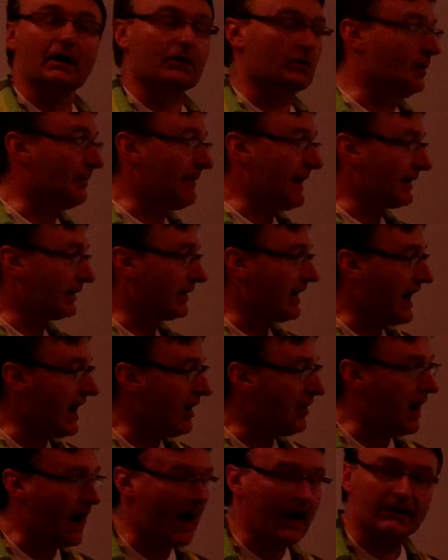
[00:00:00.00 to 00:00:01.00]
No matter
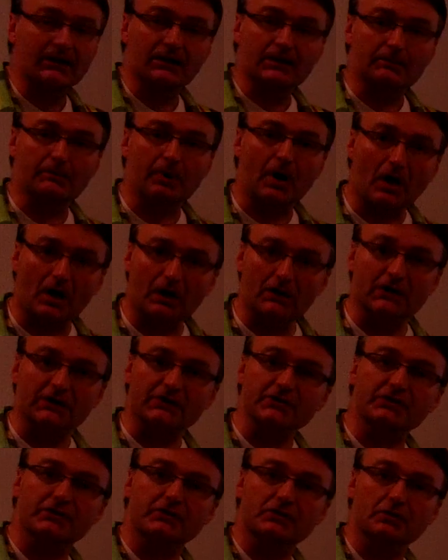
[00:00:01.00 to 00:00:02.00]
how highly
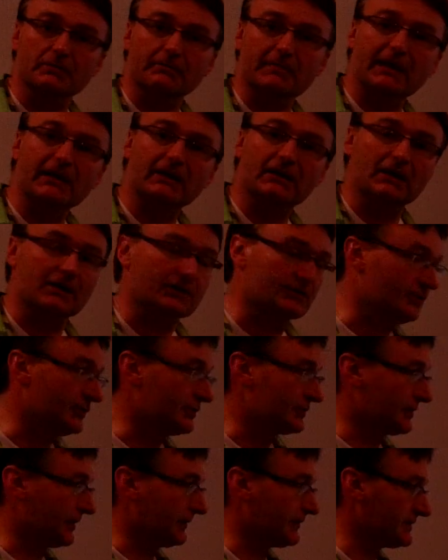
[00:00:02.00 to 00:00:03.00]
polished you make two
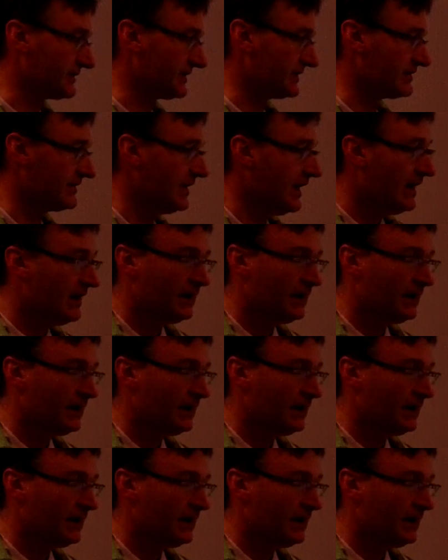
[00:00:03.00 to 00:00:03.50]
surfaces,